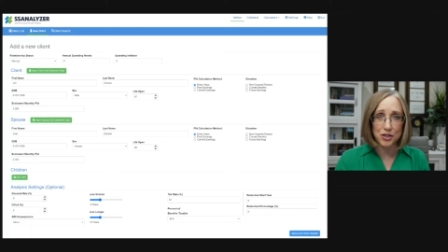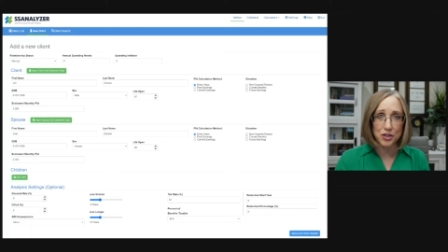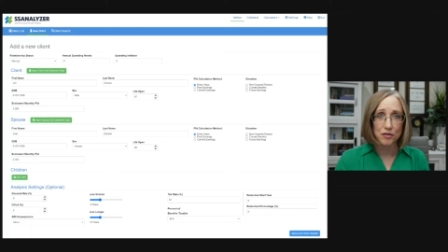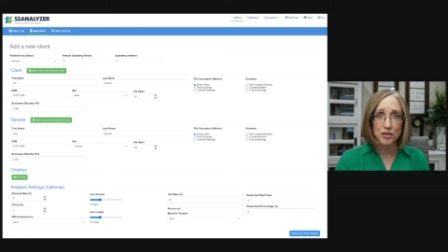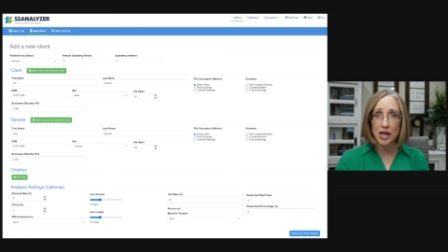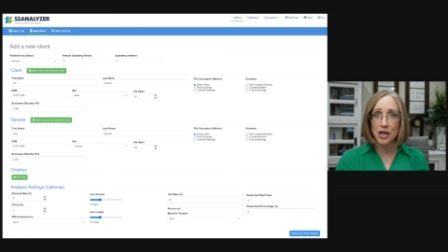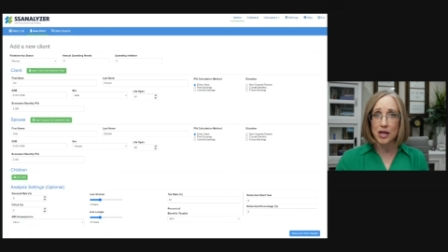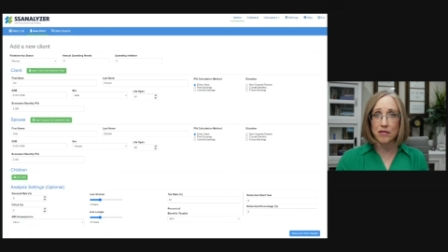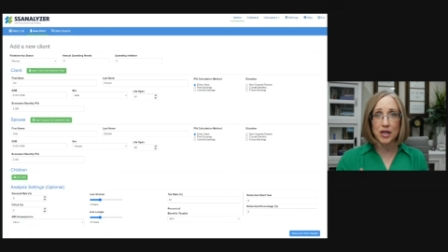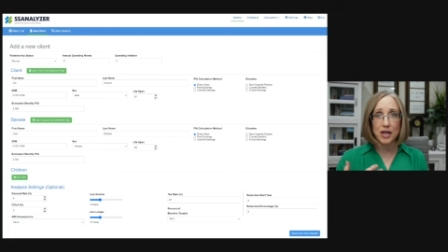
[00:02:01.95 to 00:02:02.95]
you've
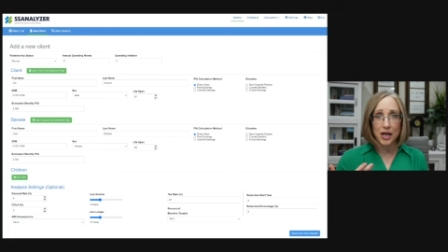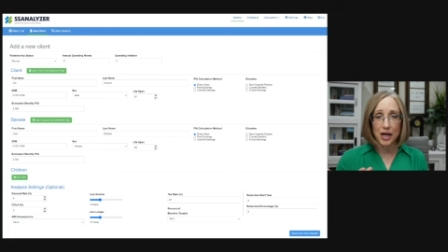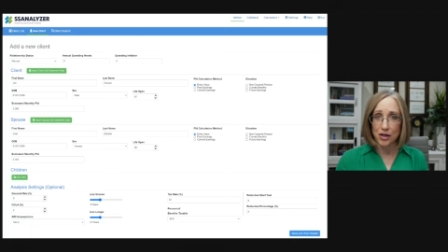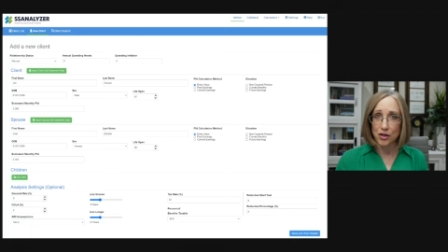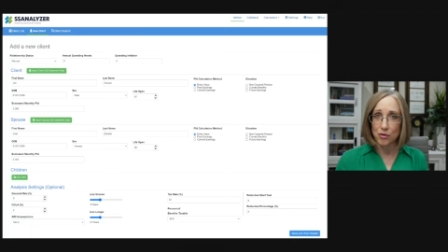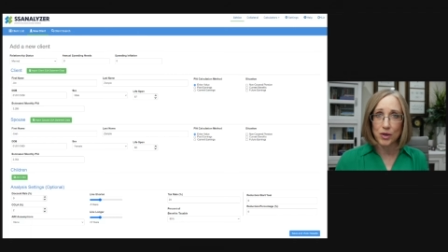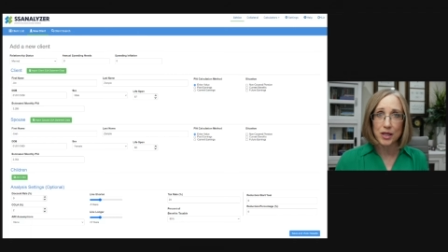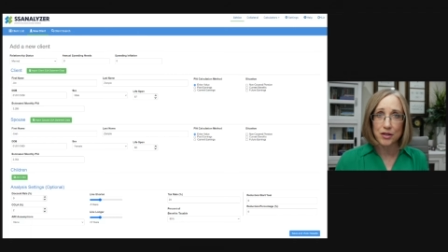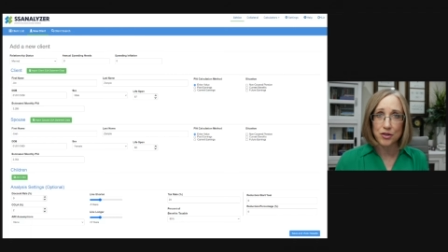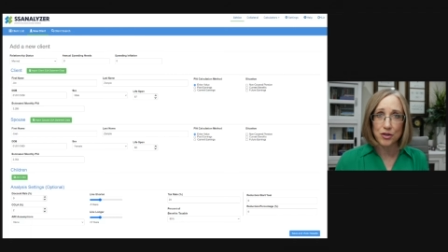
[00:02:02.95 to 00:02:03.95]
saved, how you're
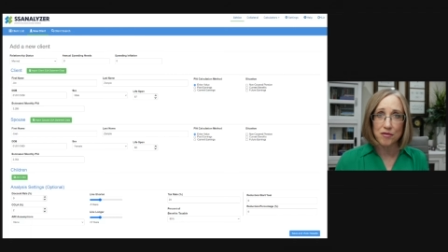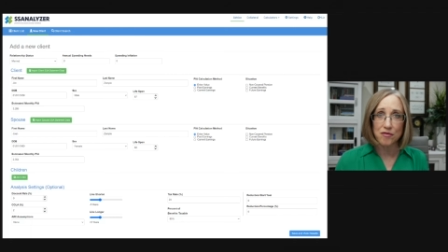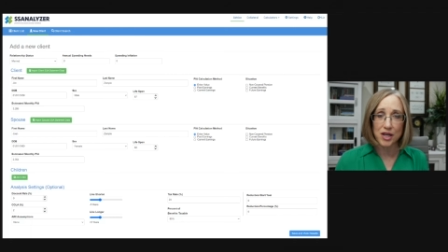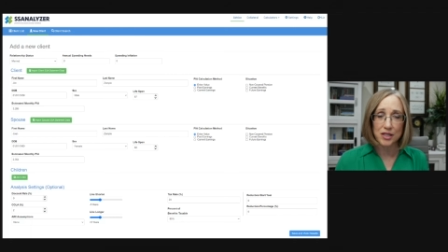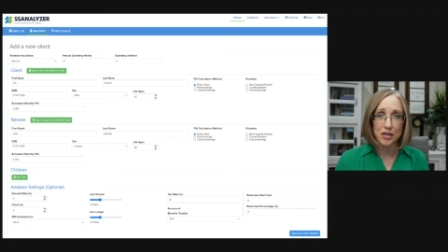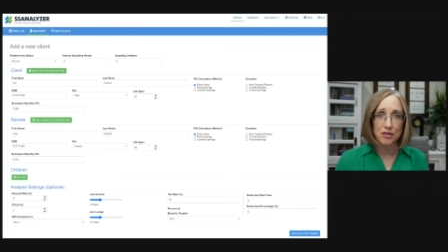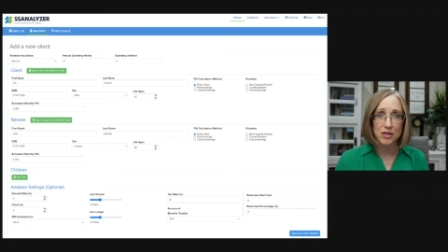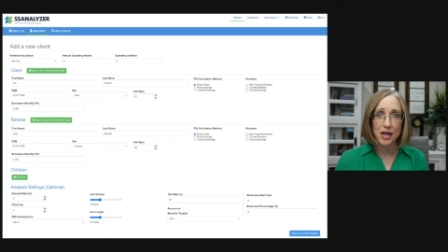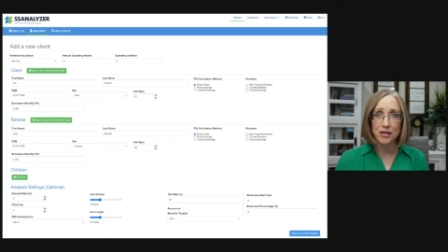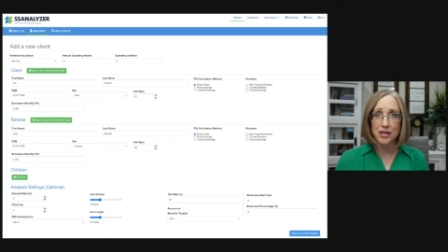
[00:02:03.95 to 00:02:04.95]
willing to invest those
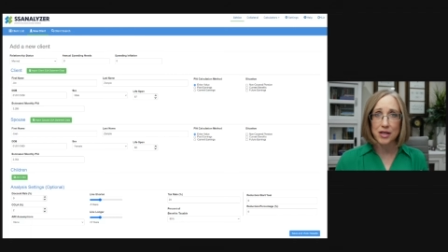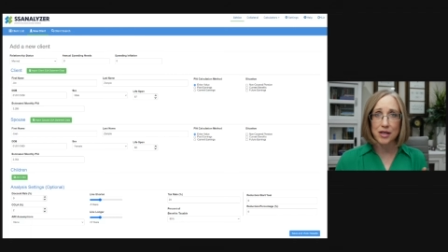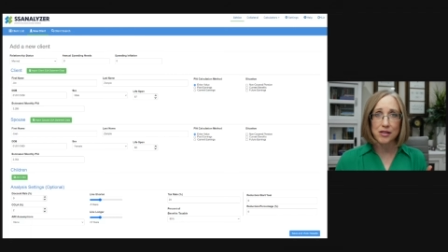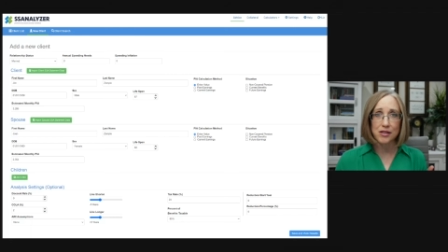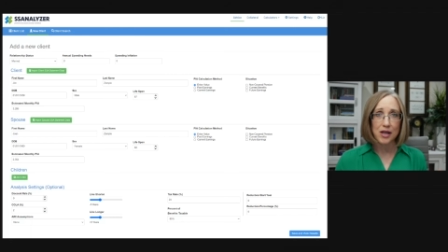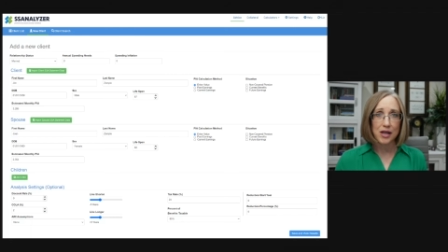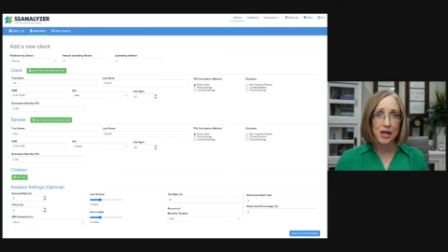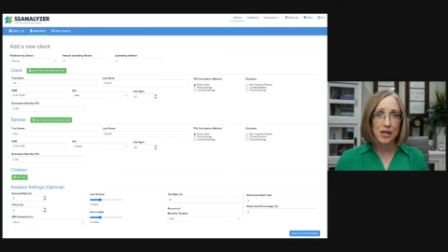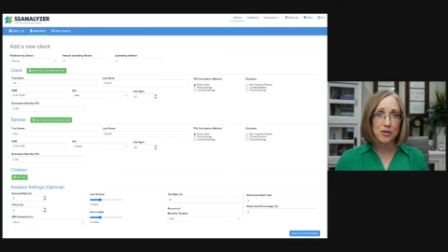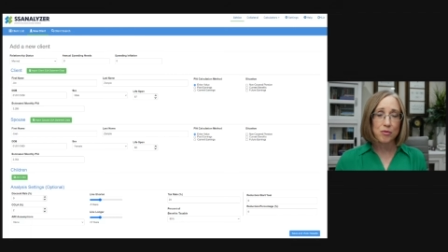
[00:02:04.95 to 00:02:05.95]
assets,
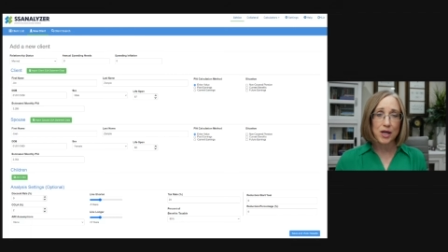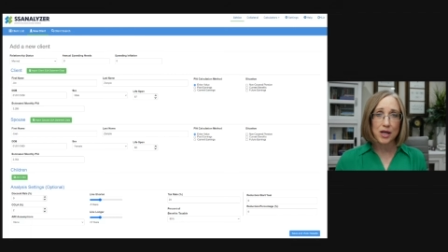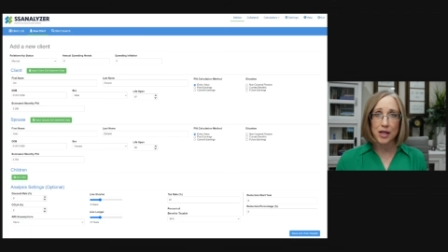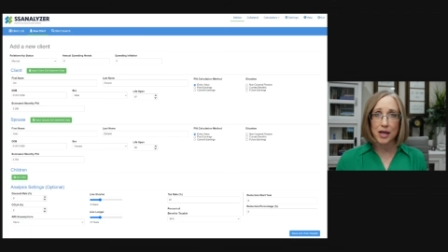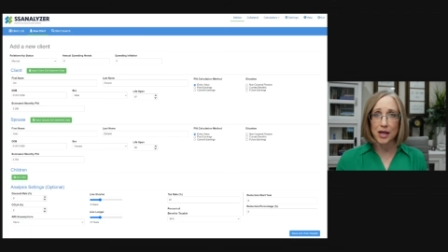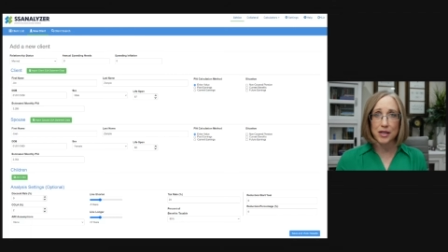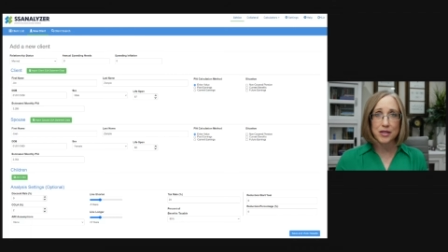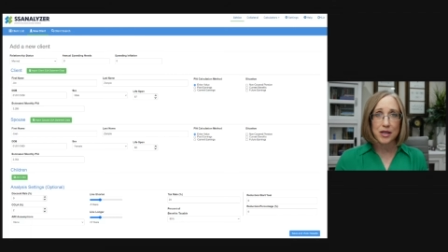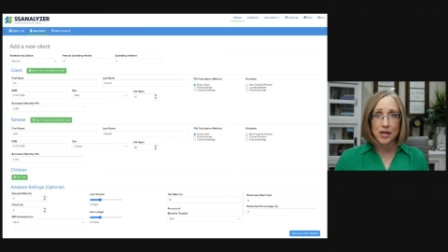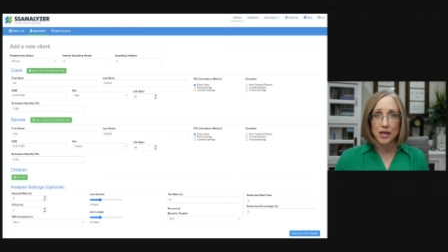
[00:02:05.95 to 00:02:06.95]
as well
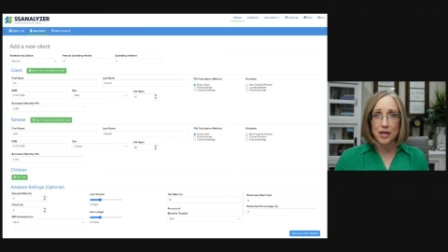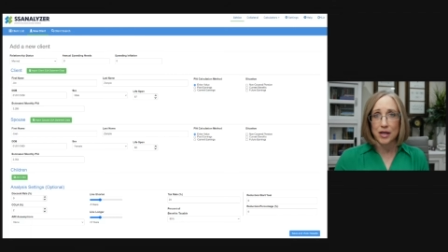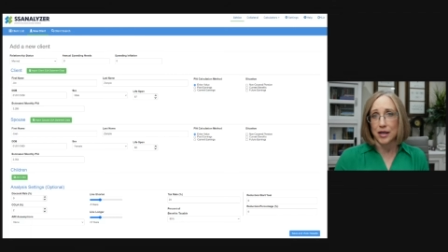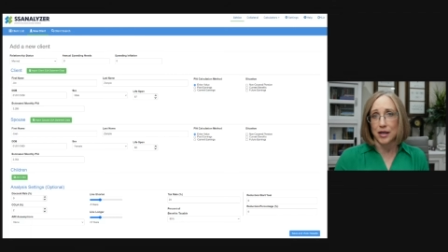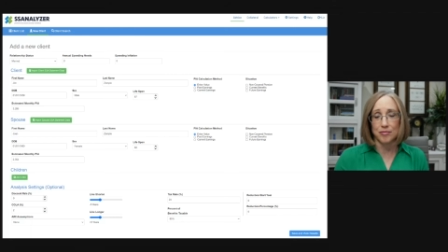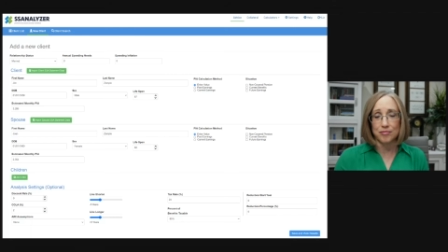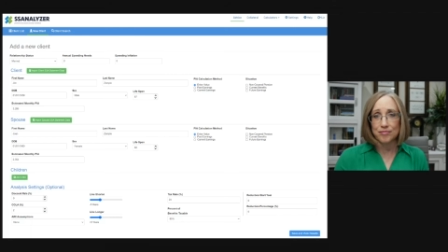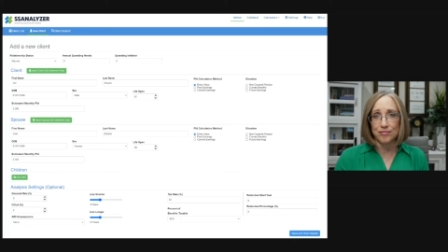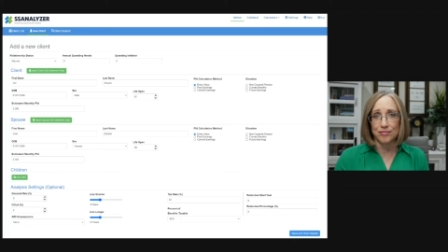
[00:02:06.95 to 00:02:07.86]
as, um,